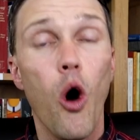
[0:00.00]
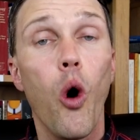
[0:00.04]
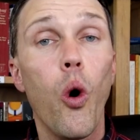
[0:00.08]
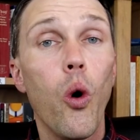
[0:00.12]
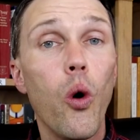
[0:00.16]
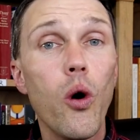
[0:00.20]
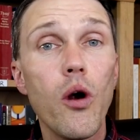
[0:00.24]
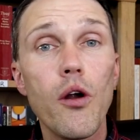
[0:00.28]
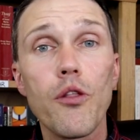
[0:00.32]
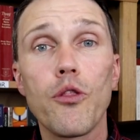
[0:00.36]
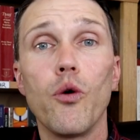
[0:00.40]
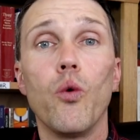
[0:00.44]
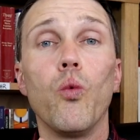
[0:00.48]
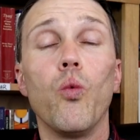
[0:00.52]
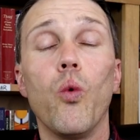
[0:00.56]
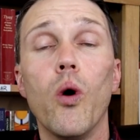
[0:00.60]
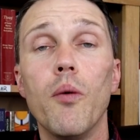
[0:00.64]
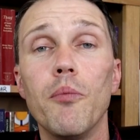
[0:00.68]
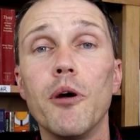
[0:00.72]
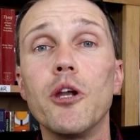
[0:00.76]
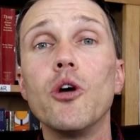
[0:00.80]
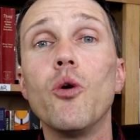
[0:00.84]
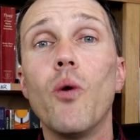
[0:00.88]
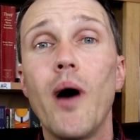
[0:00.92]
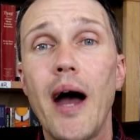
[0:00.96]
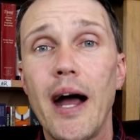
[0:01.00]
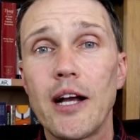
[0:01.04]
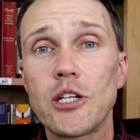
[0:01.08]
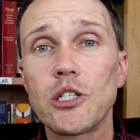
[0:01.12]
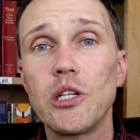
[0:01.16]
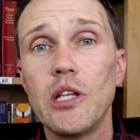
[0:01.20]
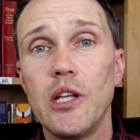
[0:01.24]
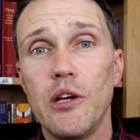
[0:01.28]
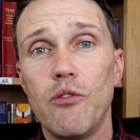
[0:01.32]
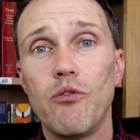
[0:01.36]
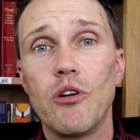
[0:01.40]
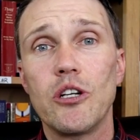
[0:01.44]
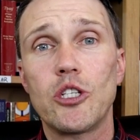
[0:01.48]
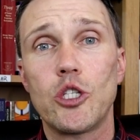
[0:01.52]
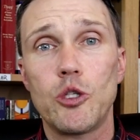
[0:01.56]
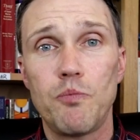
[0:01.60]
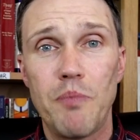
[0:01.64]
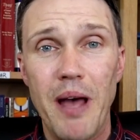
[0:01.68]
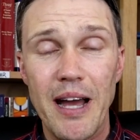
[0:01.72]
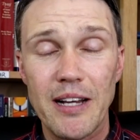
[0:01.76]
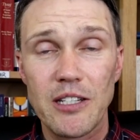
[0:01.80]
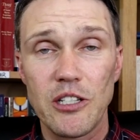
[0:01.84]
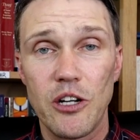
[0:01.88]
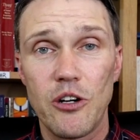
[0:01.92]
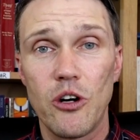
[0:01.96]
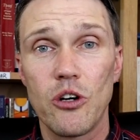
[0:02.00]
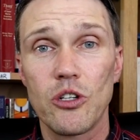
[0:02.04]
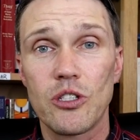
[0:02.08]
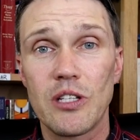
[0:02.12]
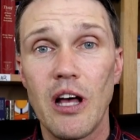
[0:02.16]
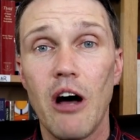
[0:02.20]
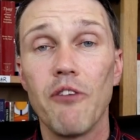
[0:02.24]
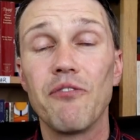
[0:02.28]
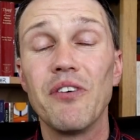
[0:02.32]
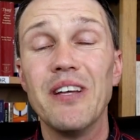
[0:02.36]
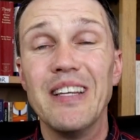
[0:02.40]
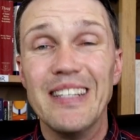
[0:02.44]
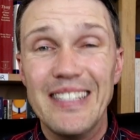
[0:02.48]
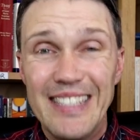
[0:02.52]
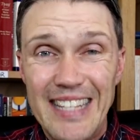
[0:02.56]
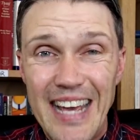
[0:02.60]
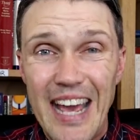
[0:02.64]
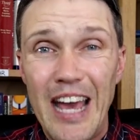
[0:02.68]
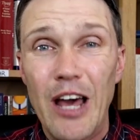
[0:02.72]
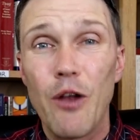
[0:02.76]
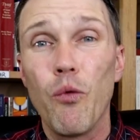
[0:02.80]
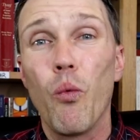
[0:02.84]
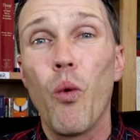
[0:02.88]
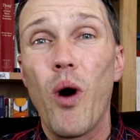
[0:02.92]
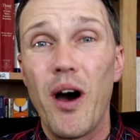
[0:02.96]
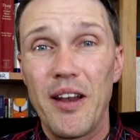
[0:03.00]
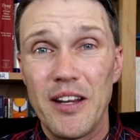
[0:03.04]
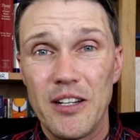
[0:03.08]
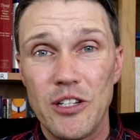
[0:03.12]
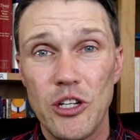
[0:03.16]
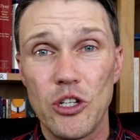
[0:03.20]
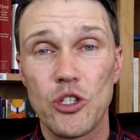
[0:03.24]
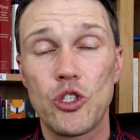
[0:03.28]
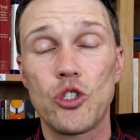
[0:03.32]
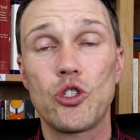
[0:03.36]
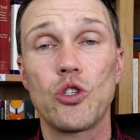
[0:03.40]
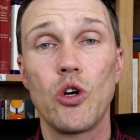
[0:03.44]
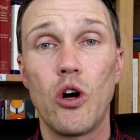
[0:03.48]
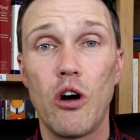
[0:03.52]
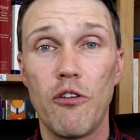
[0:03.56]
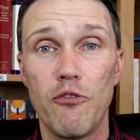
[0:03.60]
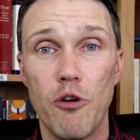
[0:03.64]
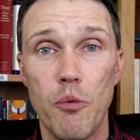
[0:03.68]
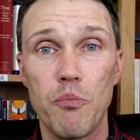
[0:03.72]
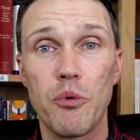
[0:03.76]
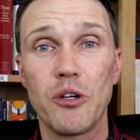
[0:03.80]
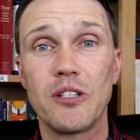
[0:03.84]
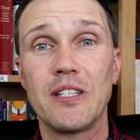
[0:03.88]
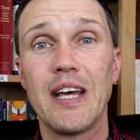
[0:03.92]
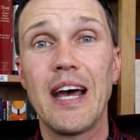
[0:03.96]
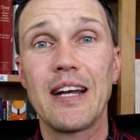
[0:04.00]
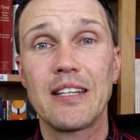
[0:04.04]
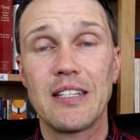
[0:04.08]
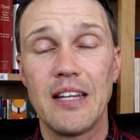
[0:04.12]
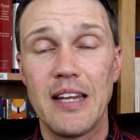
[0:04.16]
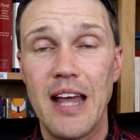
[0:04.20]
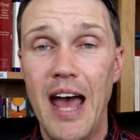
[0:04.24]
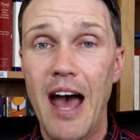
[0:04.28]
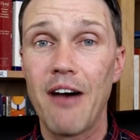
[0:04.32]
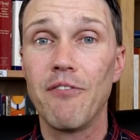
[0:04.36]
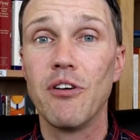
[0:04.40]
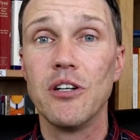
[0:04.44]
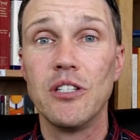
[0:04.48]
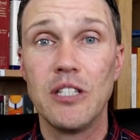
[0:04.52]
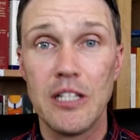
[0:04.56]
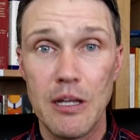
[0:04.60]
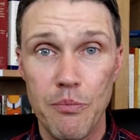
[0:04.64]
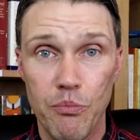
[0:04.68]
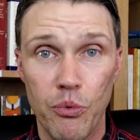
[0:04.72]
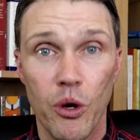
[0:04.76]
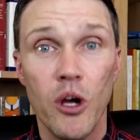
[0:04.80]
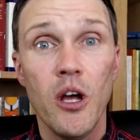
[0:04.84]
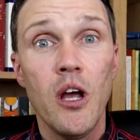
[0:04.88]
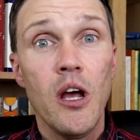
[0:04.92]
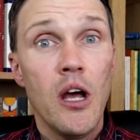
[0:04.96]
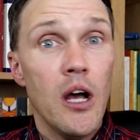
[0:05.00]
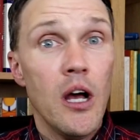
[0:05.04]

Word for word: or the woman who actually respected herself and Dan wanted to serve and protect and have a deep,